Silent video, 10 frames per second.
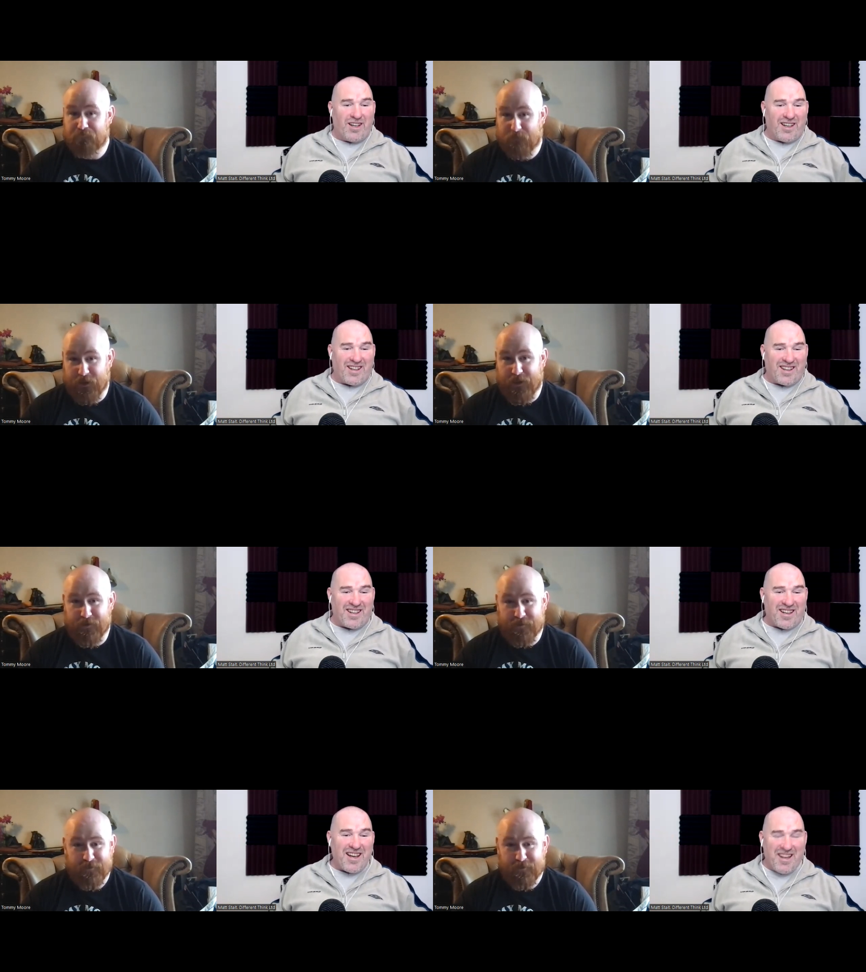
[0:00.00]
Speaker 1: uh,
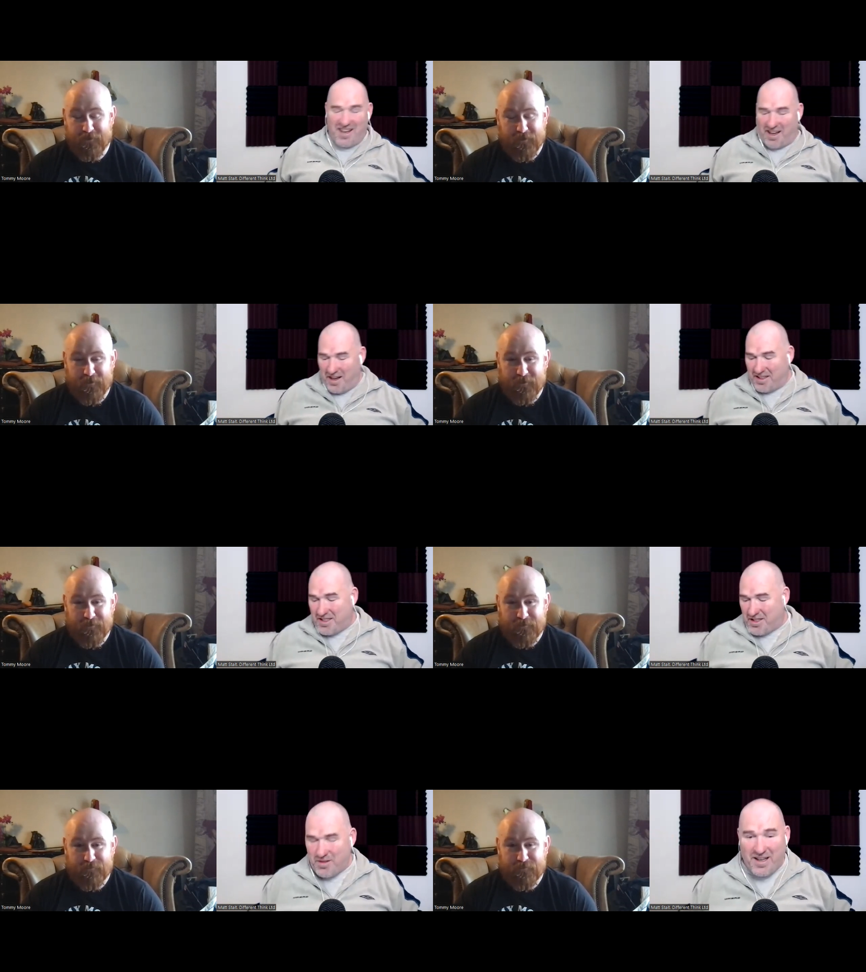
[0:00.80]

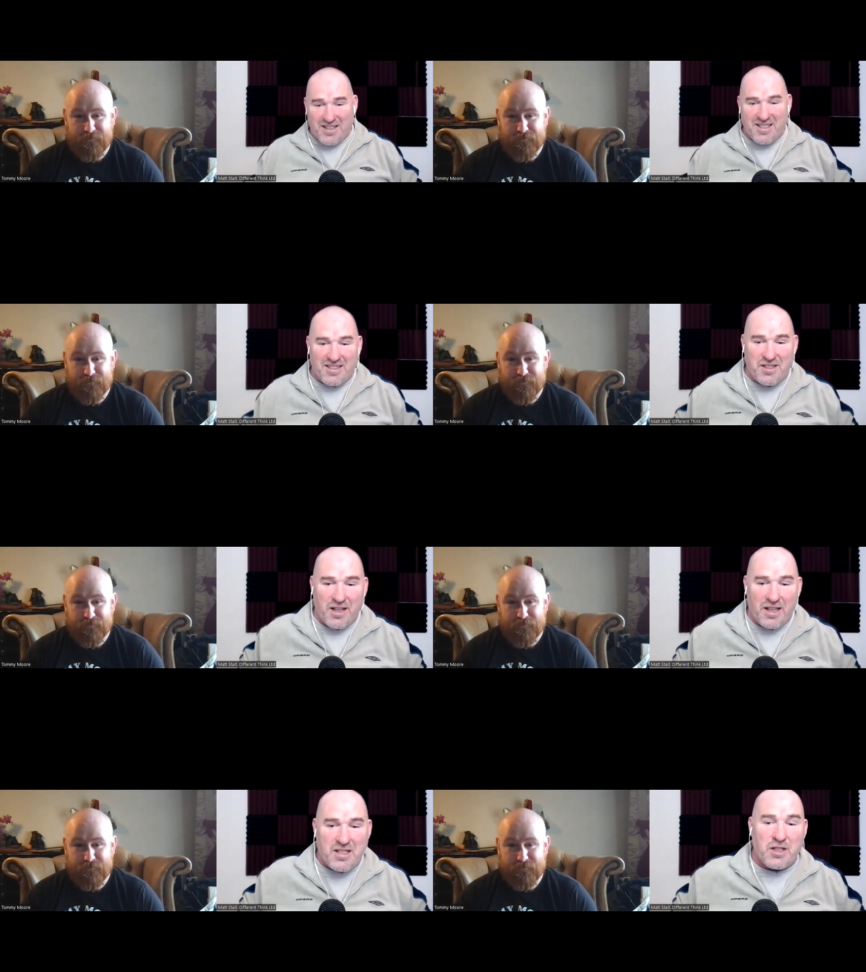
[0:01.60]
and so that's so
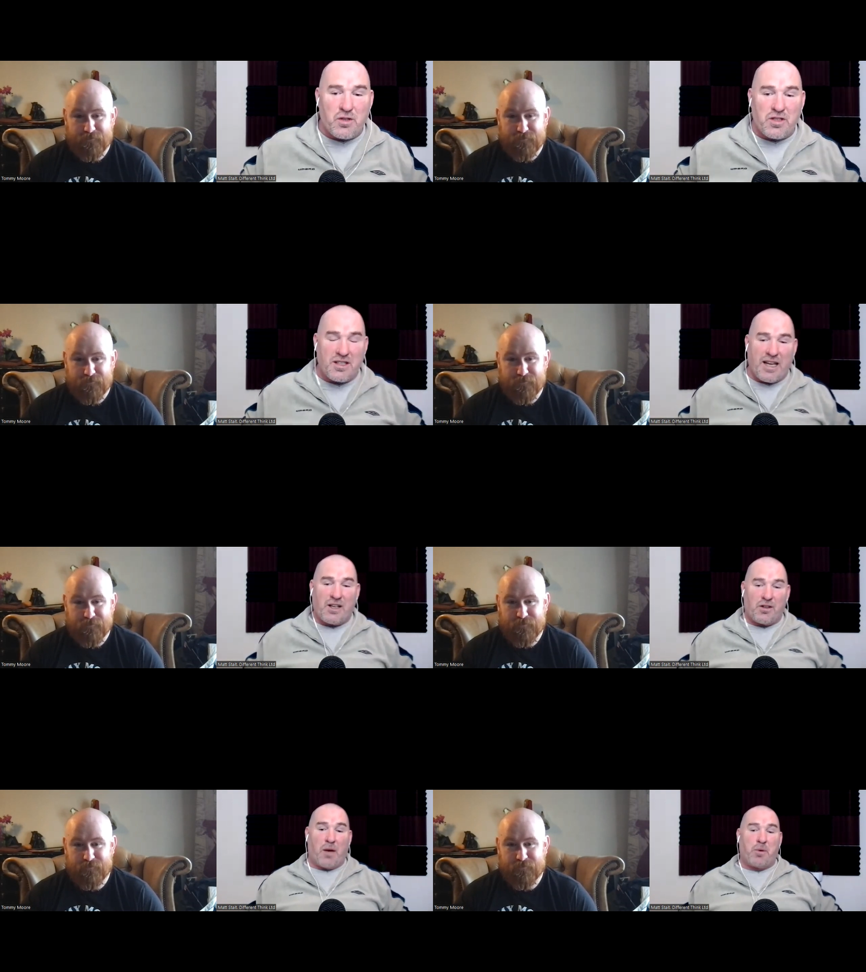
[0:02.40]
that's an interesting
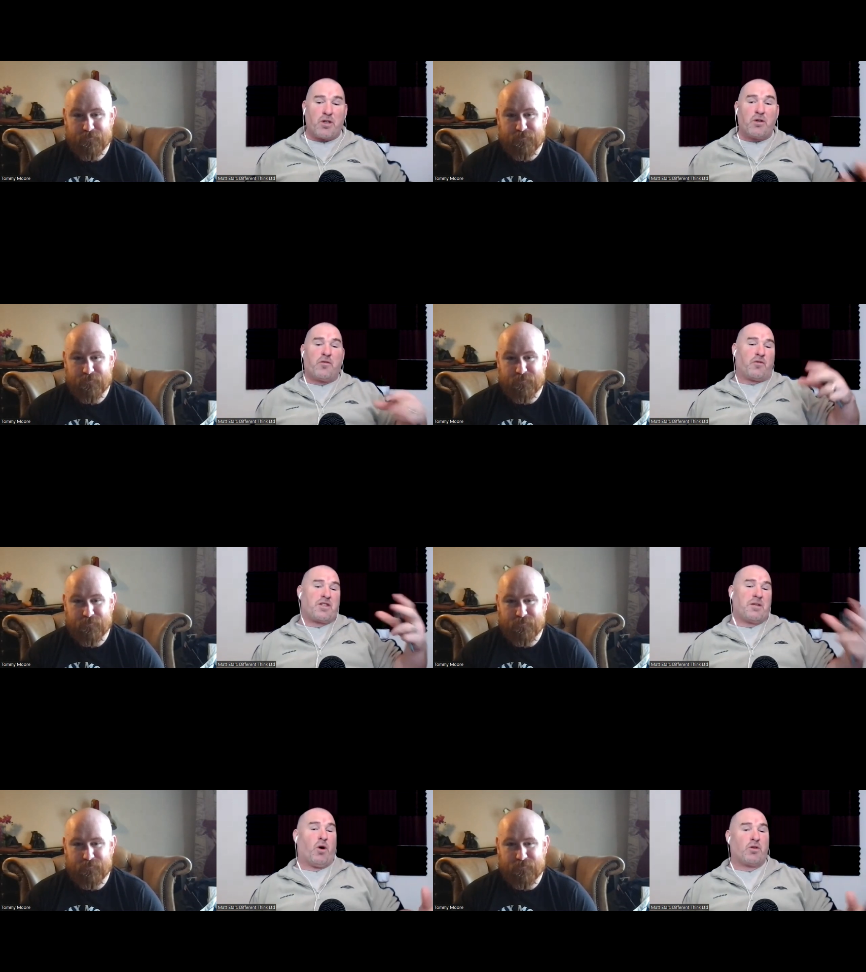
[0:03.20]
take on that but you've
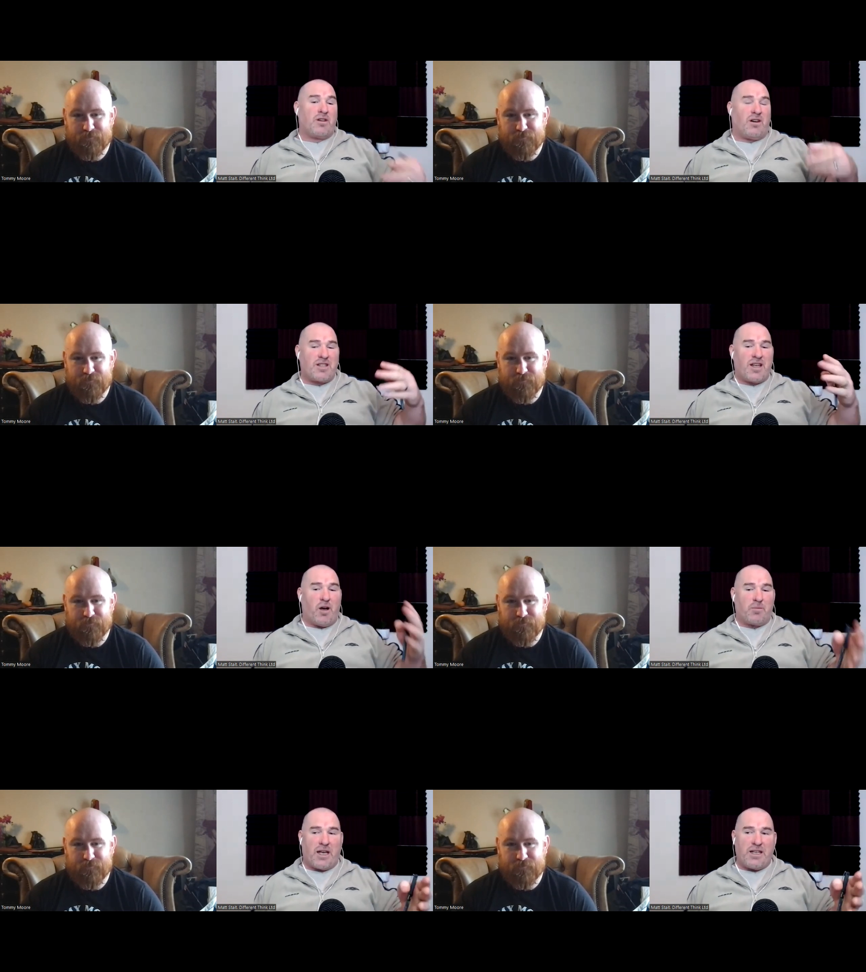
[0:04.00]
obviously modernized it
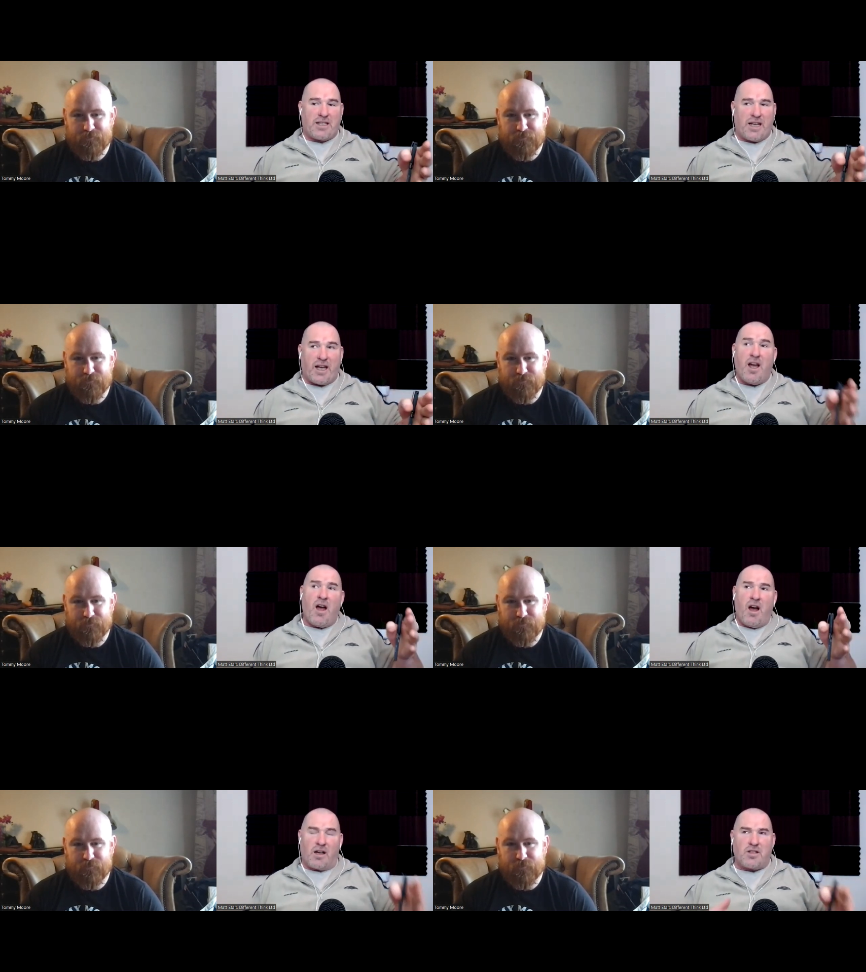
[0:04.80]
updated it
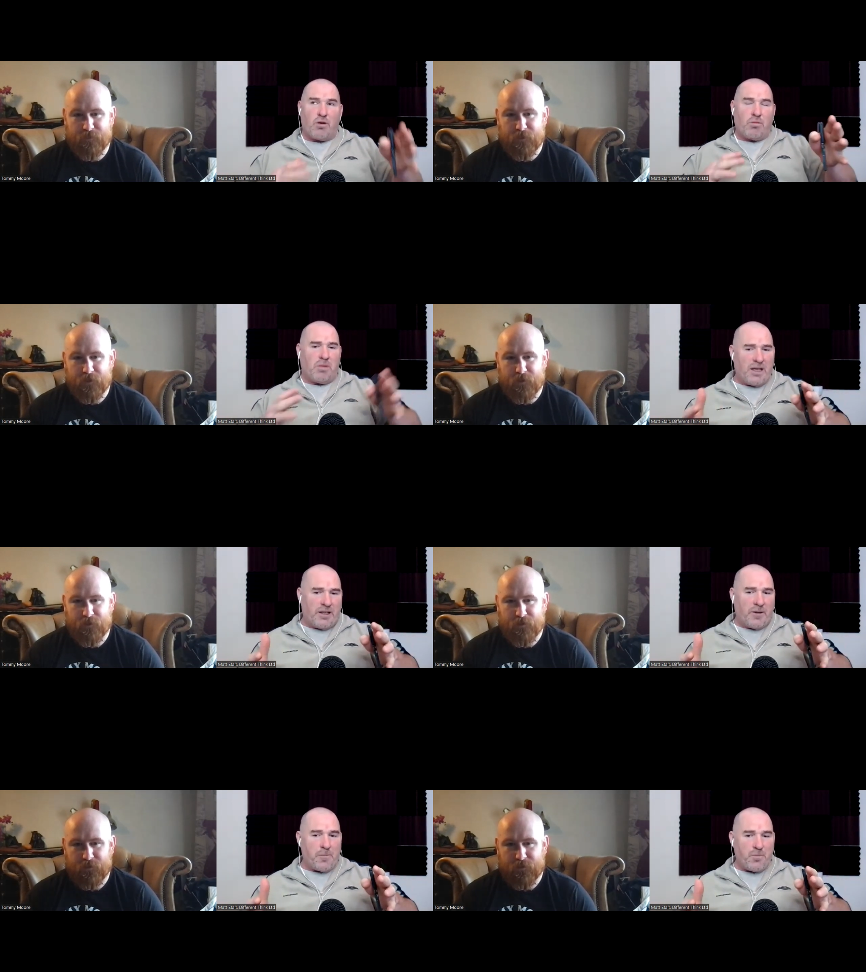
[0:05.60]
i don't
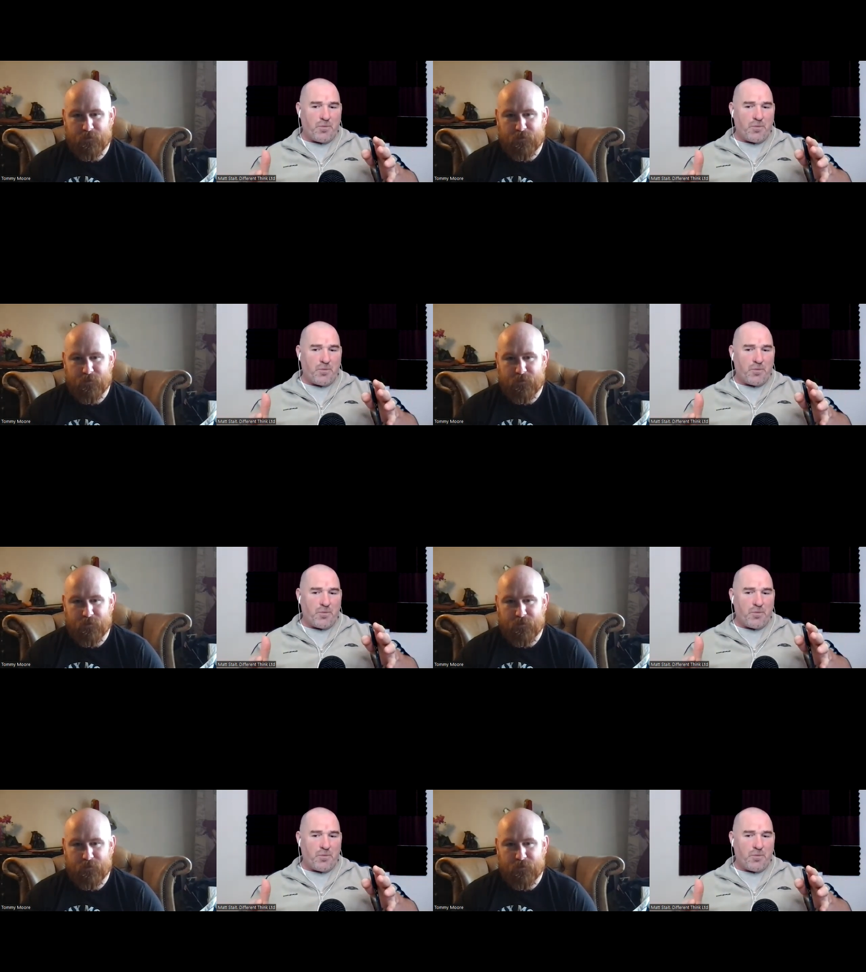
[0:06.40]
mean